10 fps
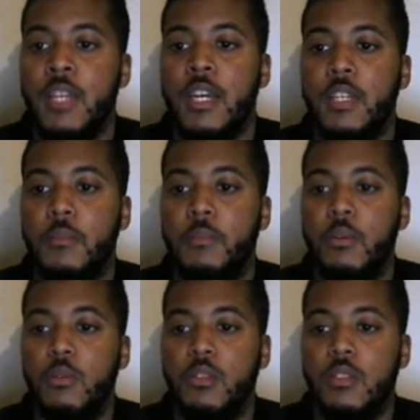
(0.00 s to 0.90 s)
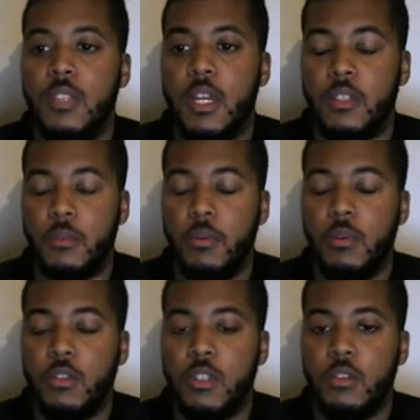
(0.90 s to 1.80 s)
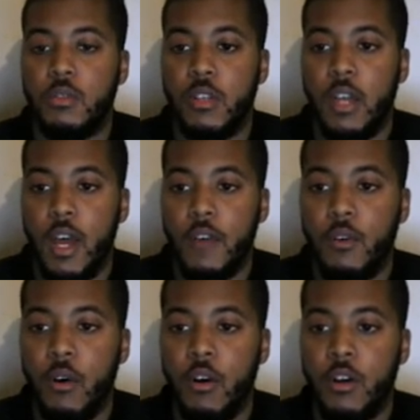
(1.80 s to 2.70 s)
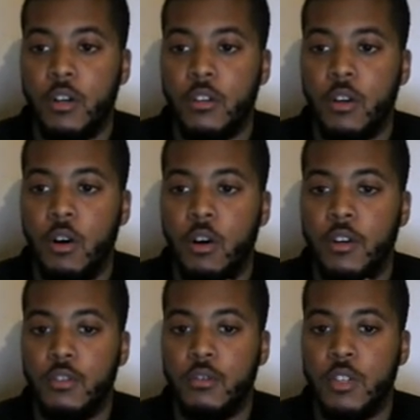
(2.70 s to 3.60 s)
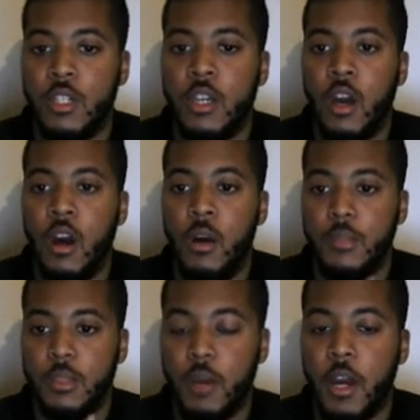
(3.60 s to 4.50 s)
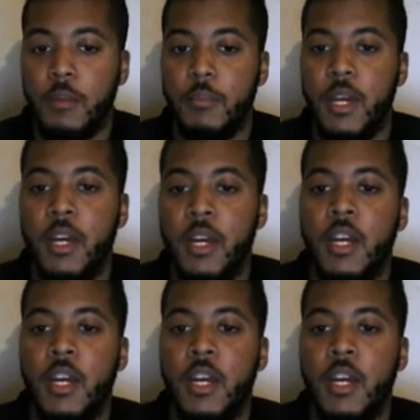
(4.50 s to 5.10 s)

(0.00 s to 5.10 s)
that's supposed that's supposed it's going to have all Audrey um Spider-Man